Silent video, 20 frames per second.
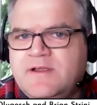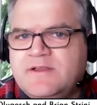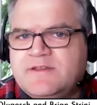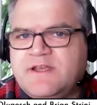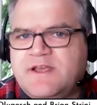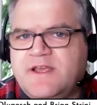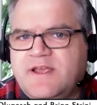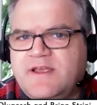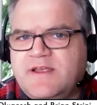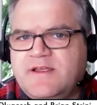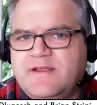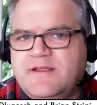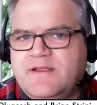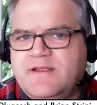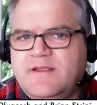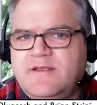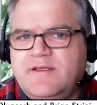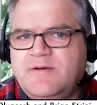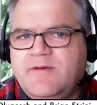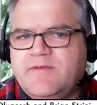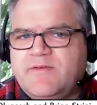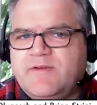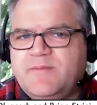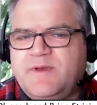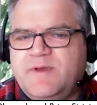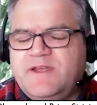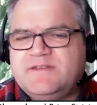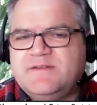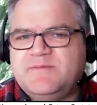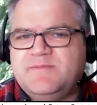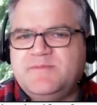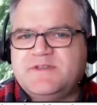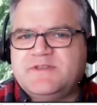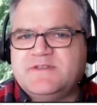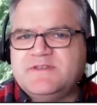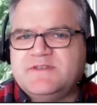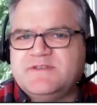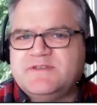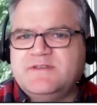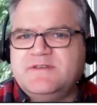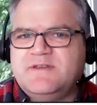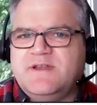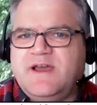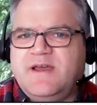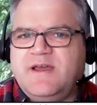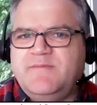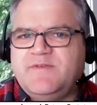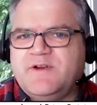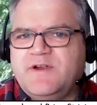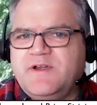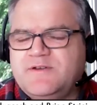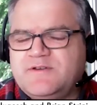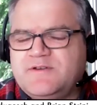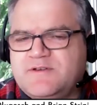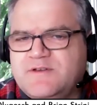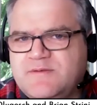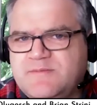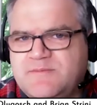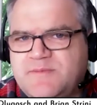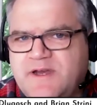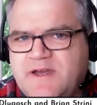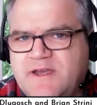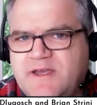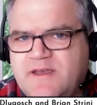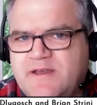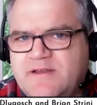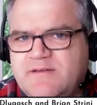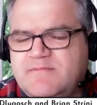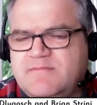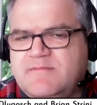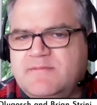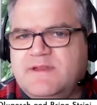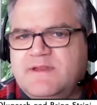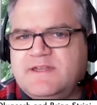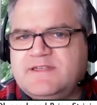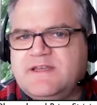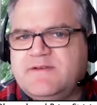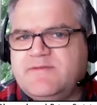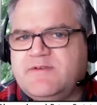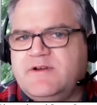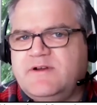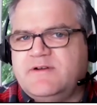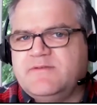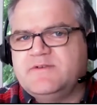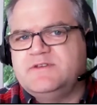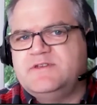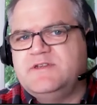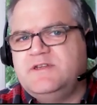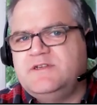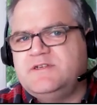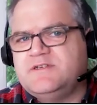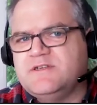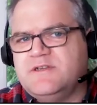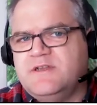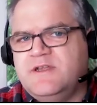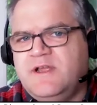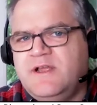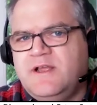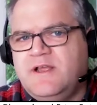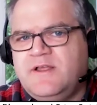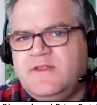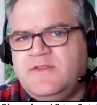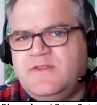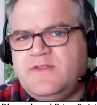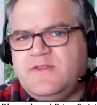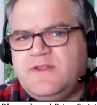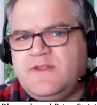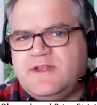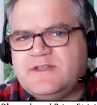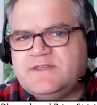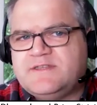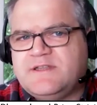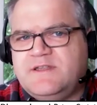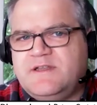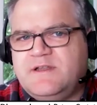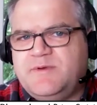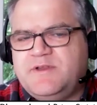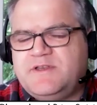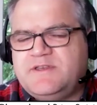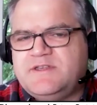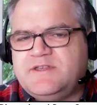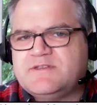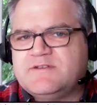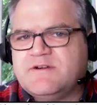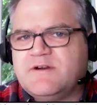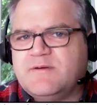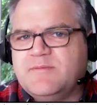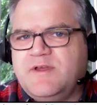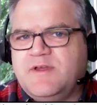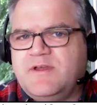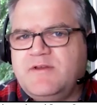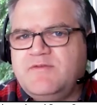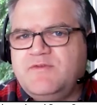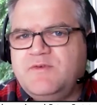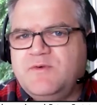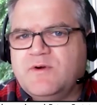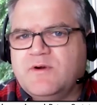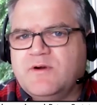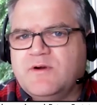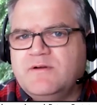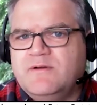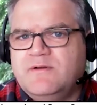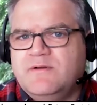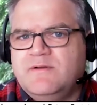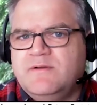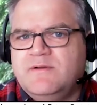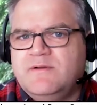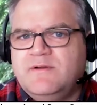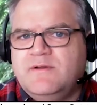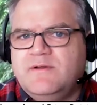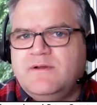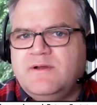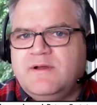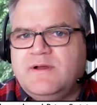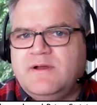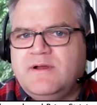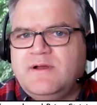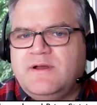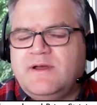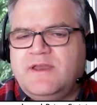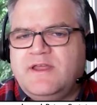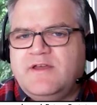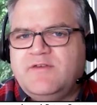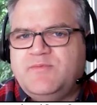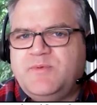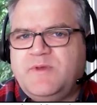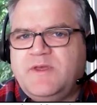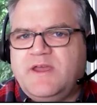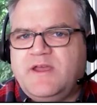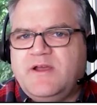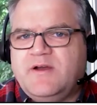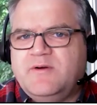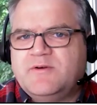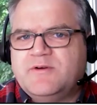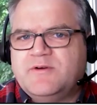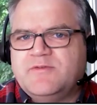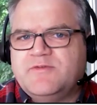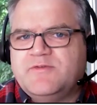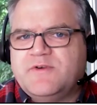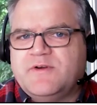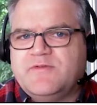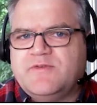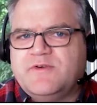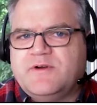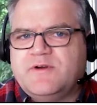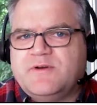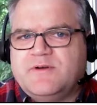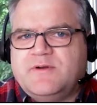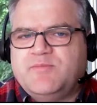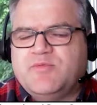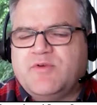saying, you have an amazing business and I'm very interested in buying it. Let's have a conversation. That's a little bit disarming for an FBA owner, for a